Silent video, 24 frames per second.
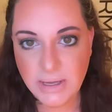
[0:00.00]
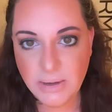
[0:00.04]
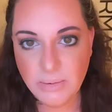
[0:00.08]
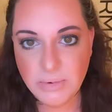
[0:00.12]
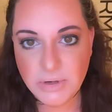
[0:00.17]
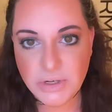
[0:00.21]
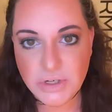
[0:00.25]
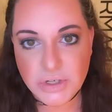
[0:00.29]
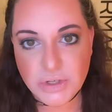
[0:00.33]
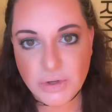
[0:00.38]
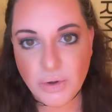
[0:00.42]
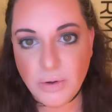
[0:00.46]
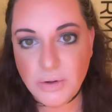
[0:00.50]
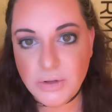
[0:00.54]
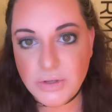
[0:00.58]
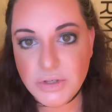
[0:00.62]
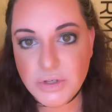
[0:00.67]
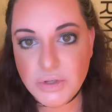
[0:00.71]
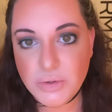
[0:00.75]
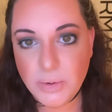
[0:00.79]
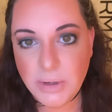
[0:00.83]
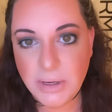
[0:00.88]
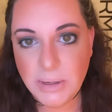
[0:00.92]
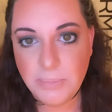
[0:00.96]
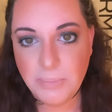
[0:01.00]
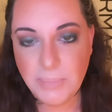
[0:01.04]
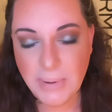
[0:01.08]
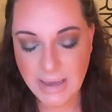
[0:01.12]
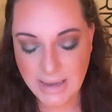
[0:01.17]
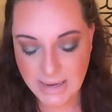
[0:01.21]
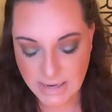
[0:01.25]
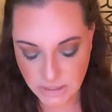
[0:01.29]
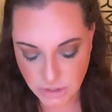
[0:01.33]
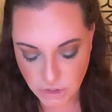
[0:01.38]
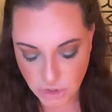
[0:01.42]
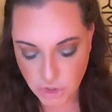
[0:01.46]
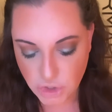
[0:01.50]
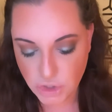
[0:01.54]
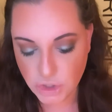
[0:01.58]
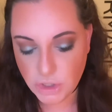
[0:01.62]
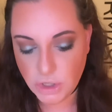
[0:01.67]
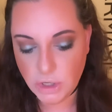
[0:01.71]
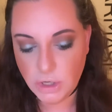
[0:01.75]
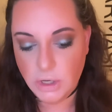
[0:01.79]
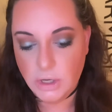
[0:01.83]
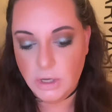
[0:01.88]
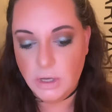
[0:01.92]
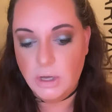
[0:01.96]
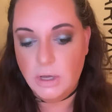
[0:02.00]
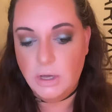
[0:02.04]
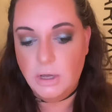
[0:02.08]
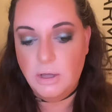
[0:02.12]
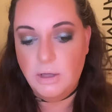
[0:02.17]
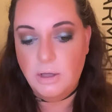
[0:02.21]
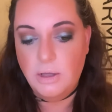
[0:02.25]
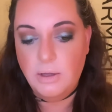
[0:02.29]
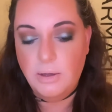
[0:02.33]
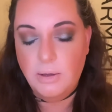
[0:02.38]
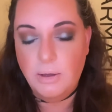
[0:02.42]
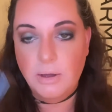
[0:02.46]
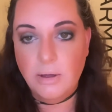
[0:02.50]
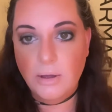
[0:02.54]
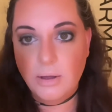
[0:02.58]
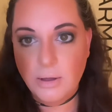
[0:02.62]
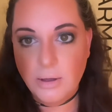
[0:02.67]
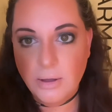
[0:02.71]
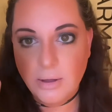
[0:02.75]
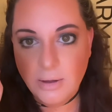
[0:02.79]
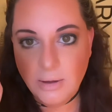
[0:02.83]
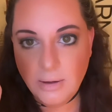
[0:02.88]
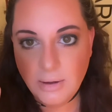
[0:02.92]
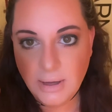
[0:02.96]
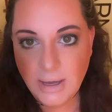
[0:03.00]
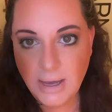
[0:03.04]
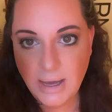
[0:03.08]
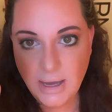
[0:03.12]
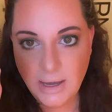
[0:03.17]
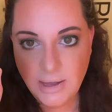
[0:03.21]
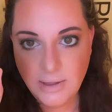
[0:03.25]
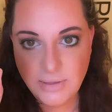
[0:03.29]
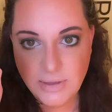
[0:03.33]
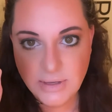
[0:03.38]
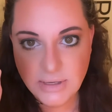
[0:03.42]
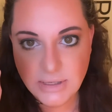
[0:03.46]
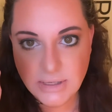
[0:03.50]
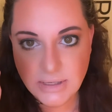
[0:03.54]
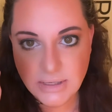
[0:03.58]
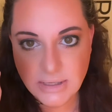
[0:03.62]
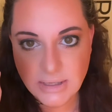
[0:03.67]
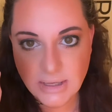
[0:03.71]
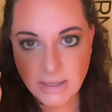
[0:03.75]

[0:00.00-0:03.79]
which is called Sweet Beige. Okay, this is a